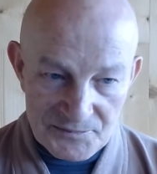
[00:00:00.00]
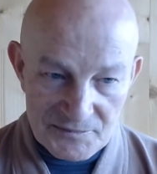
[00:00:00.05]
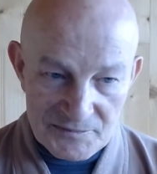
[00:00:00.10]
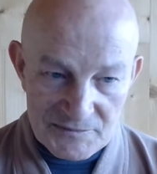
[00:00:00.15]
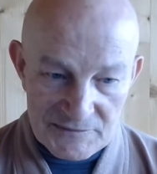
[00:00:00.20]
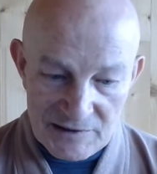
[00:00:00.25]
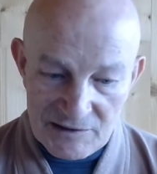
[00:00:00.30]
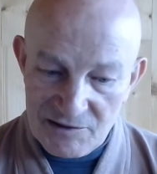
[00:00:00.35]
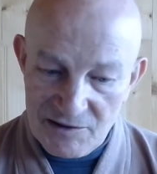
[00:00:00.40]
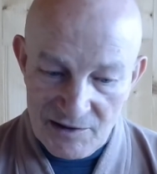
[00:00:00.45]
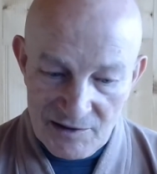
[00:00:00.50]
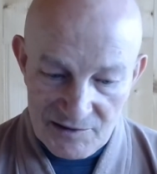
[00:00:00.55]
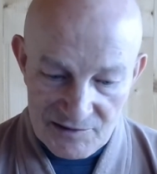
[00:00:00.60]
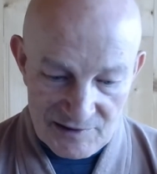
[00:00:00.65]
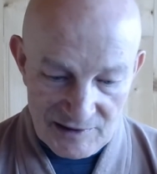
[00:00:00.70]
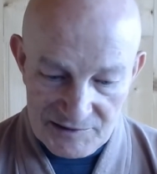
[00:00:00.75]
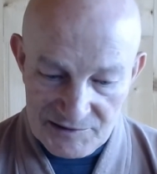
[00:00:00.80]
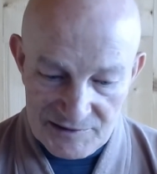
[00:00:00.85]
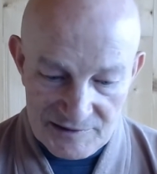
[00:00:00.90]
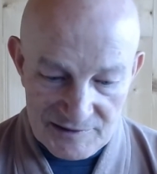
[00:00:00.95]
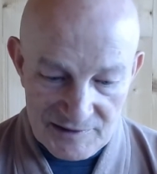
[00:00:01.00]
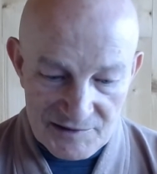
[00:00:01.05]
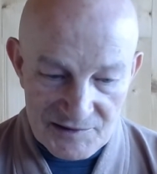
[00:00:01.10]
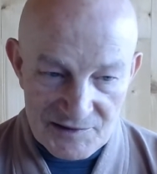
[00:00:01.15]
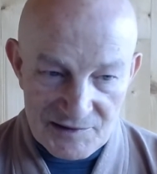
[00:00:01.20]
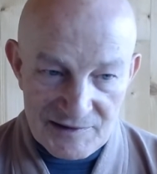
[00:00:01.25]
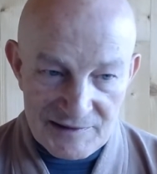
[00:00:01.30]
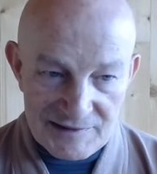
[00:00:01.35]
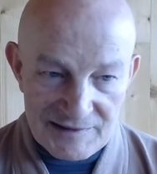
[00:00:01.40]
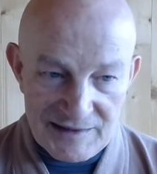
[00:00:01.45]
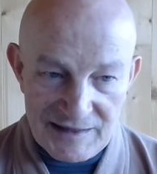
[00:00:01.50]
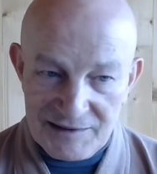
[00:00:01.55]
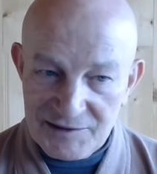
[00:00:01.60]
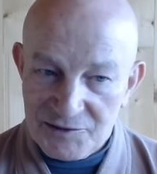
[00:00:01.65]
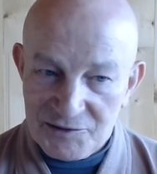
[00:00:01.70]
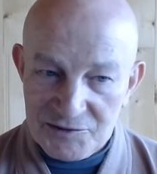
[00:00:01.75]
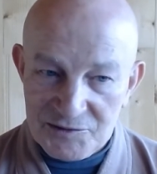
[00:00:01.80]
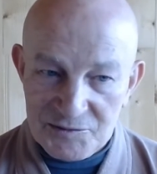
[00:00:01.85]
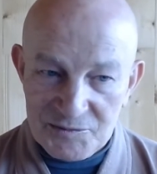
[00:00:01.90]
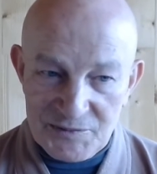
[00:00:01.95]
and suchness
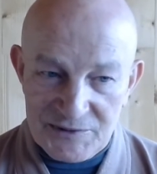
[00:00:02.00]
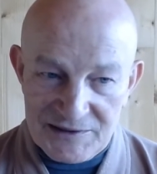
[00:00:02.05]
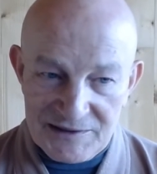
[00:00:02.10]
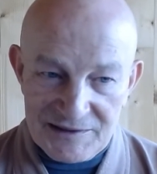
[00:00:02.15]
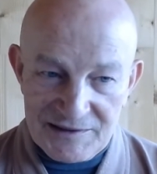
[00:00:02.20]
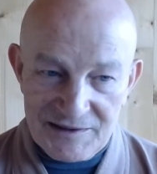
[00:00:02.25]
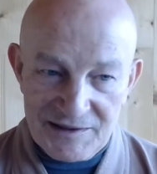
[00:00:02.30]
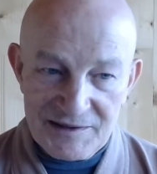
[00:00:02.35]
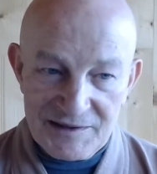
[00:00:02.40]
cannot be